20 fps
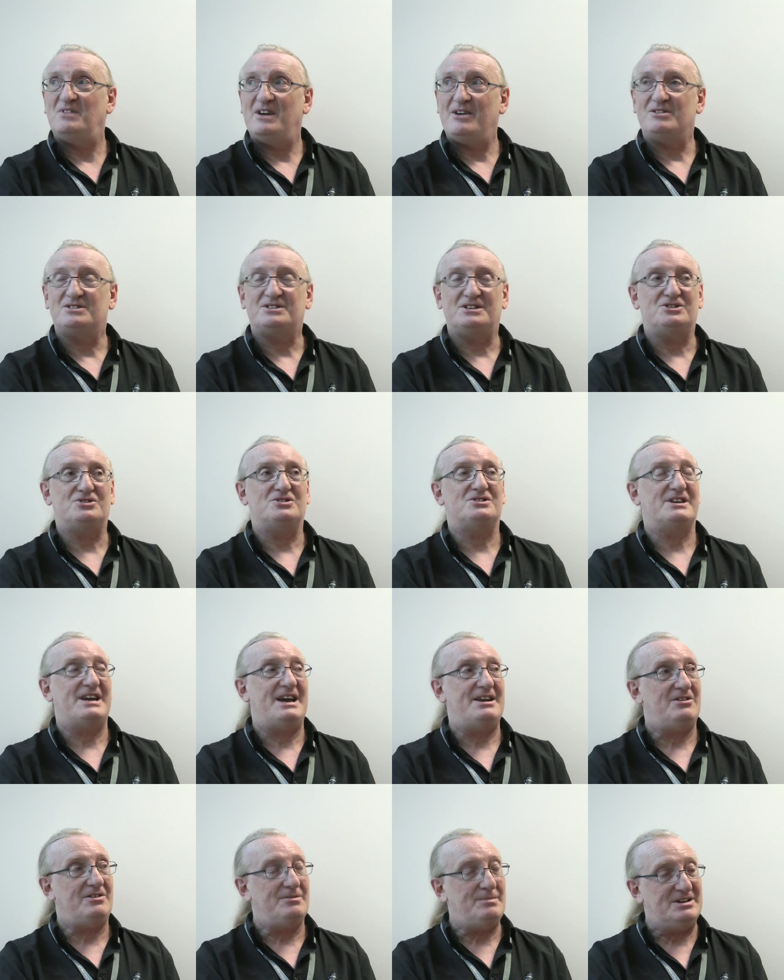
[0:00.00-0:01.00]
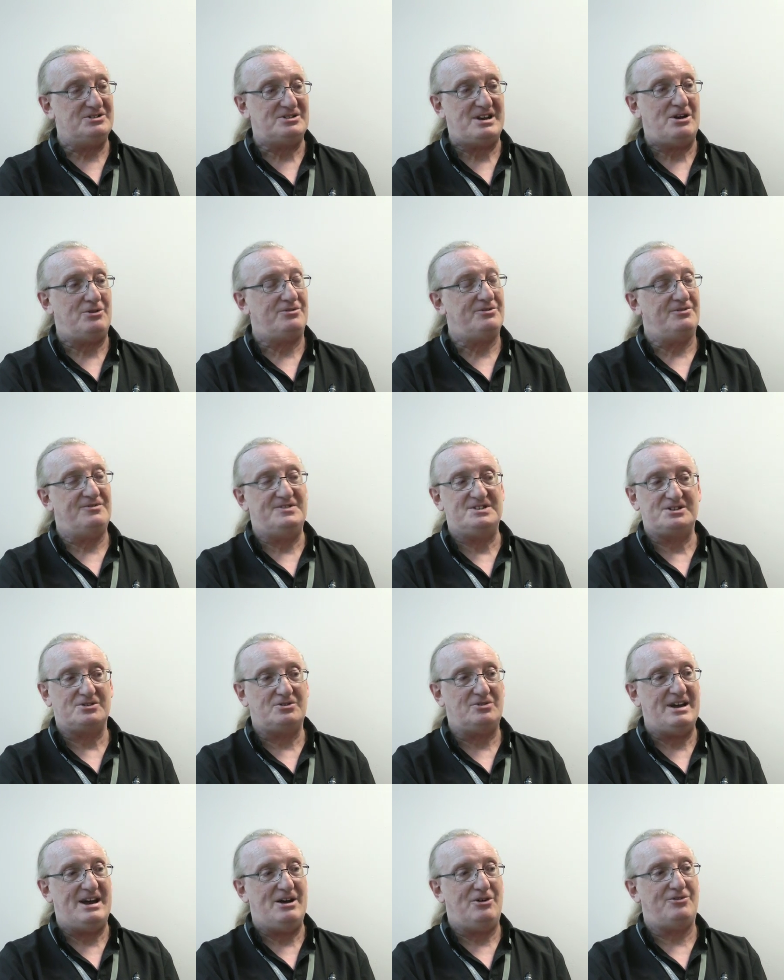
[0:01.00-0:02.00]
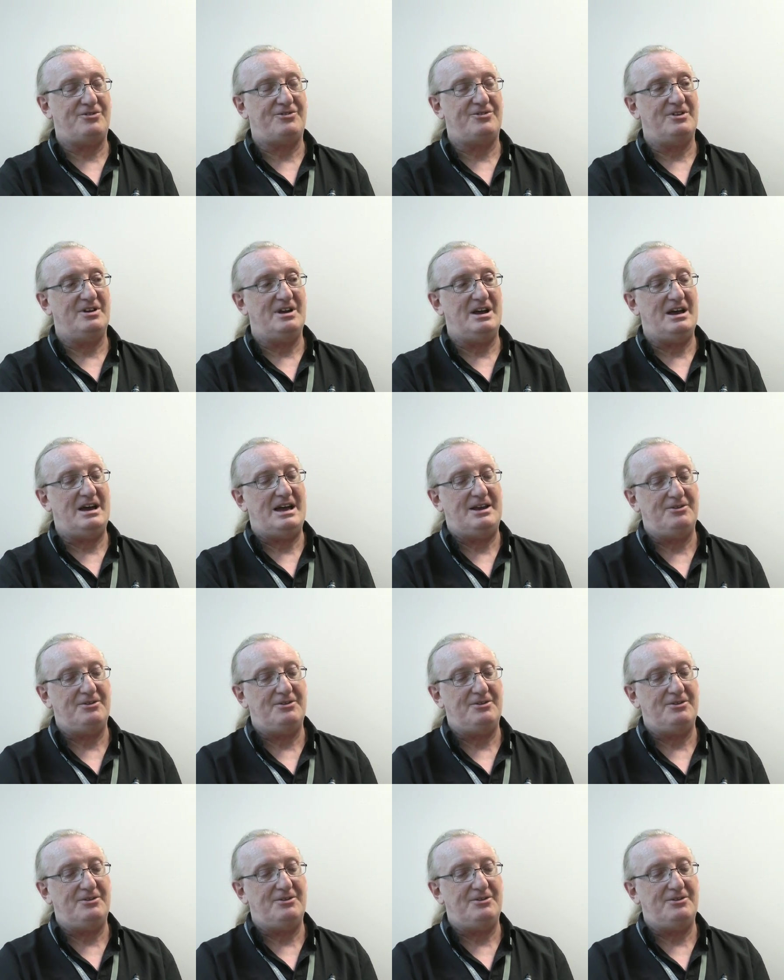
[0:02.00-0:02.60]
various issues, again, like mental health or physical health,